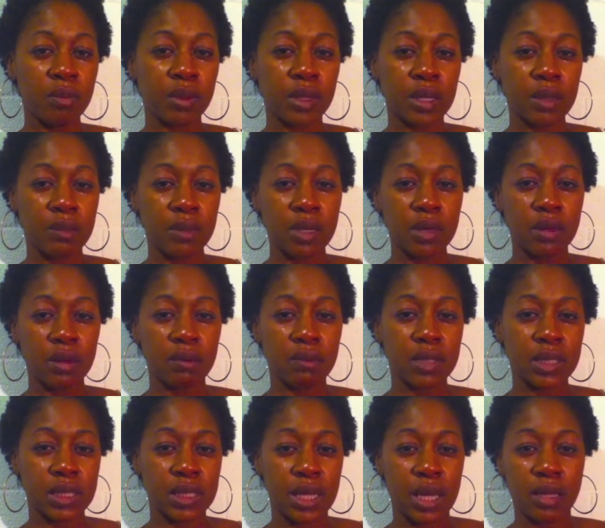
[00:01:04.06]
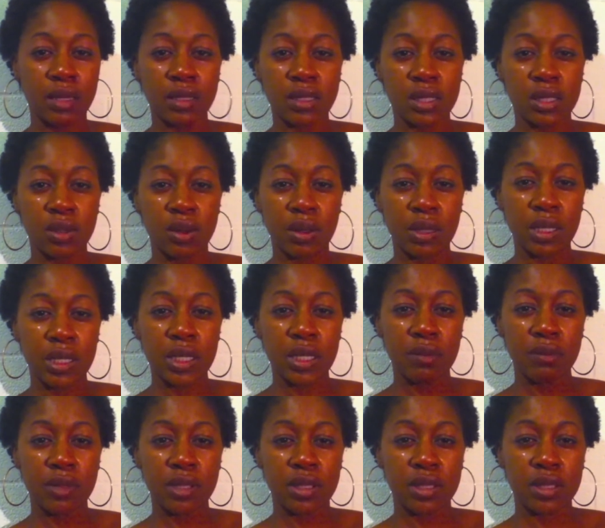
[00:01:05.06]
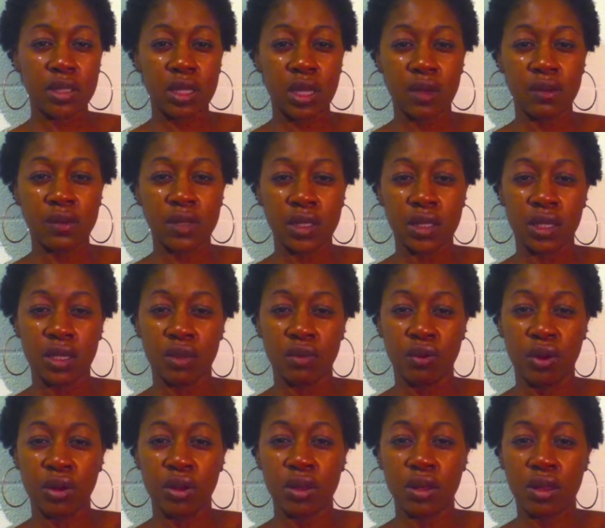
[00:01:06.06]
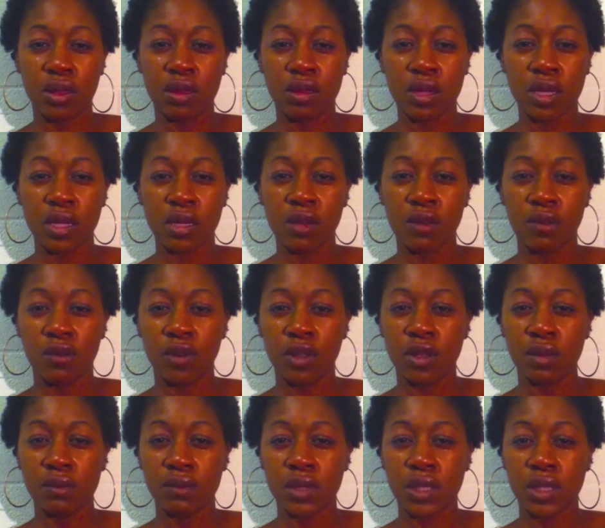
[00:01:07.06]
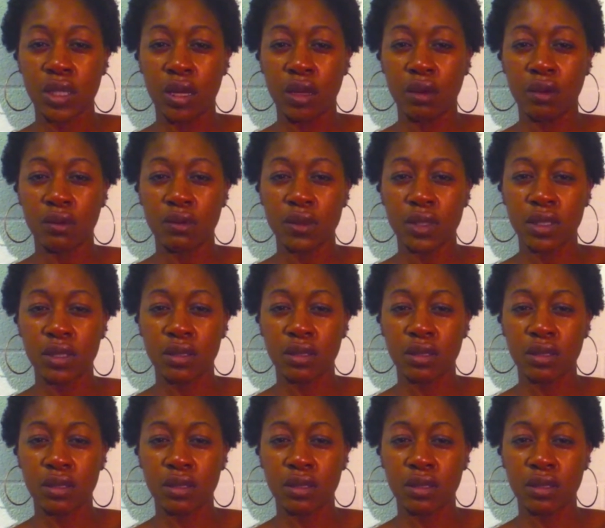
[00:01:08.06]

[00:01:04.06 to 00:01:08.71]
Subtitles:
blaming their mentality on the images they've seen rather than thinking for themselves.